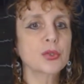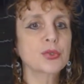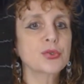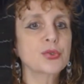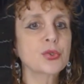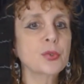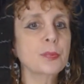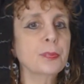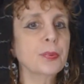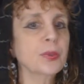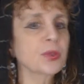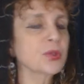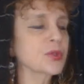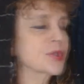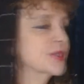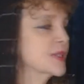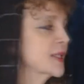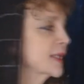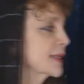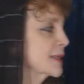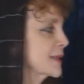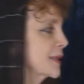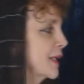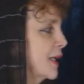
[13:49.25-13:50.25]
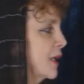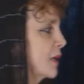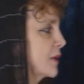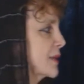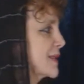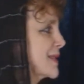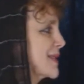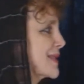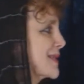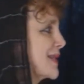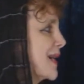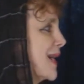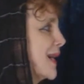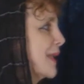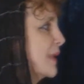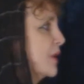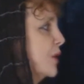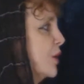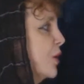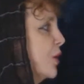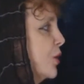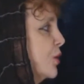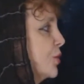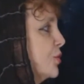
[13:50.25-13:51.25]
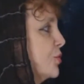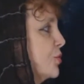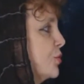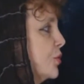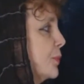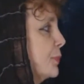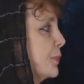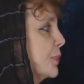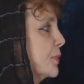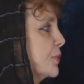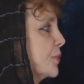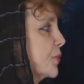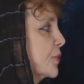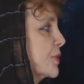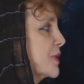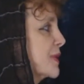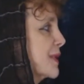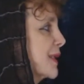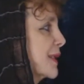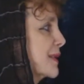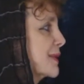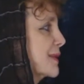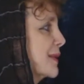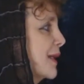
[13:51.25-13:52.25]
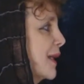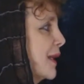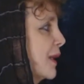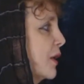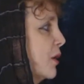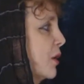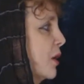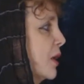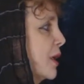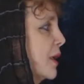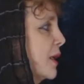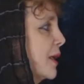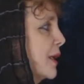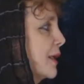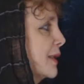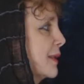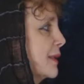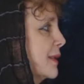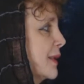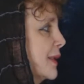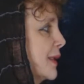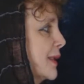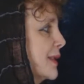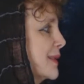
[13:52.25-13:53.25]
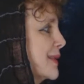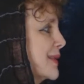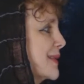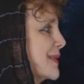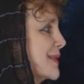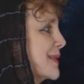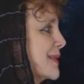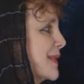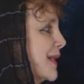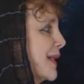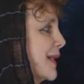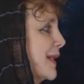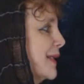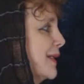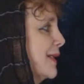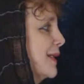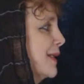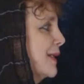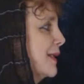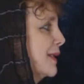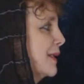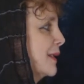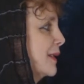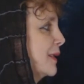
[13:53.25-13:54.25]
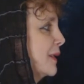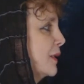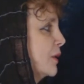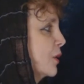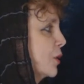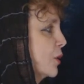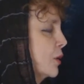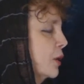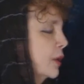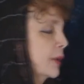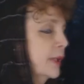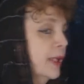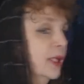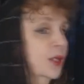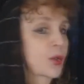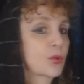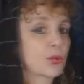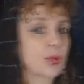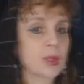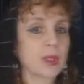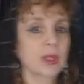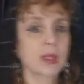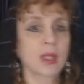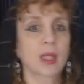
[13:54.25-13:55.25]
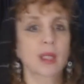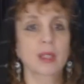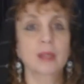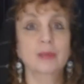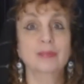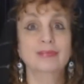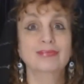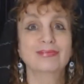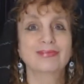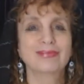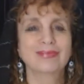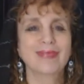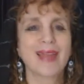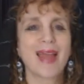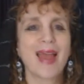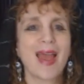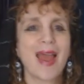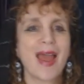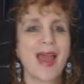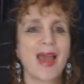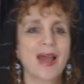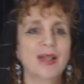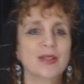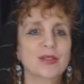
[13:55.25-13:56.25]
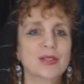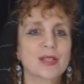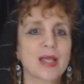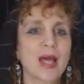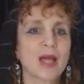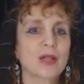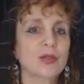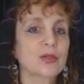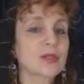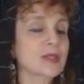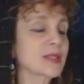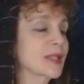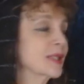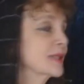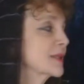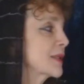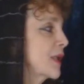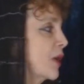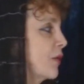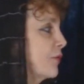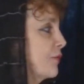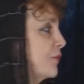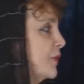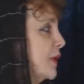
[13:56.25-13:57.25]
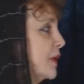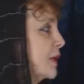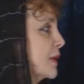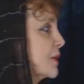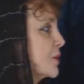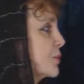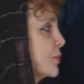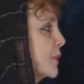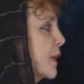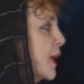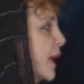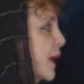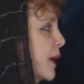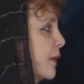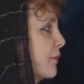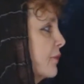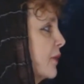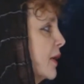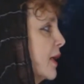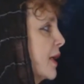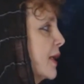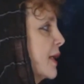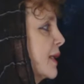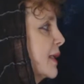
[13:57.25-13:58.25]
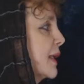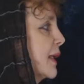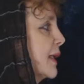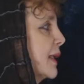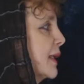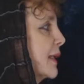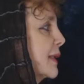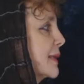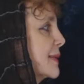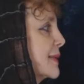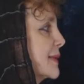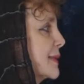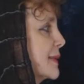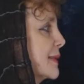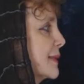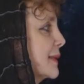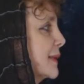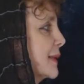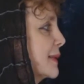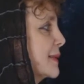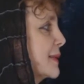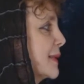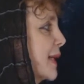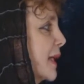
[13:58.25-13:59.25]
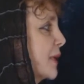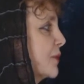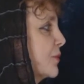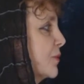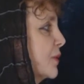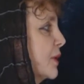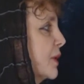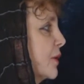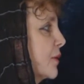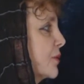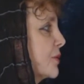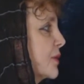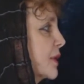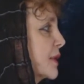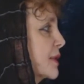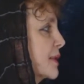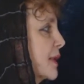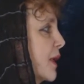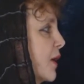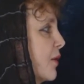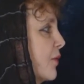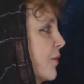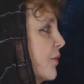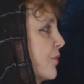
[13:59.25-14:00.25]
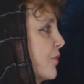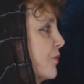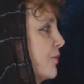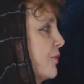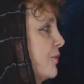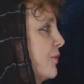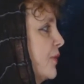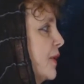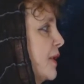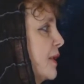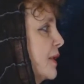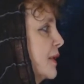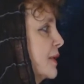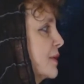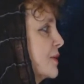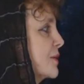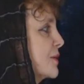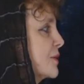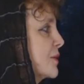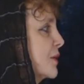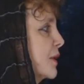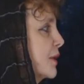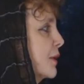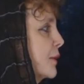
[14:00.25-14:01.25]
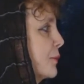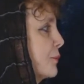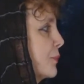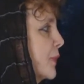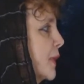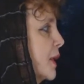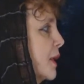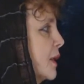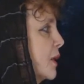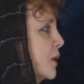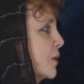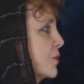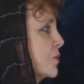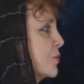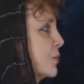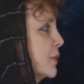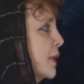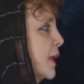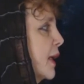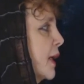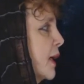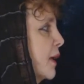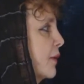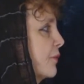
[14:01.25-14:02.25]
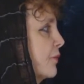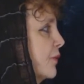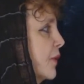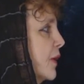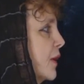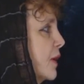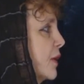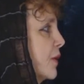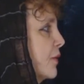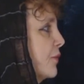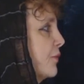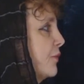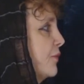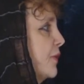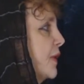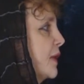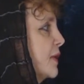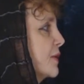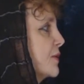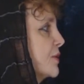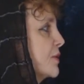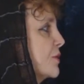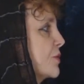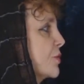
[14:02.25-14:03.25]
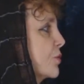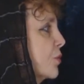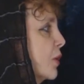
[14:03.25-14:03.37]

Jupiter sextile the Sun. Jupiter sextile the, the Sun here on that green line. And Saturn sextile Venus, we have uh, Saturn here, sextile Venus here. So we have Venus and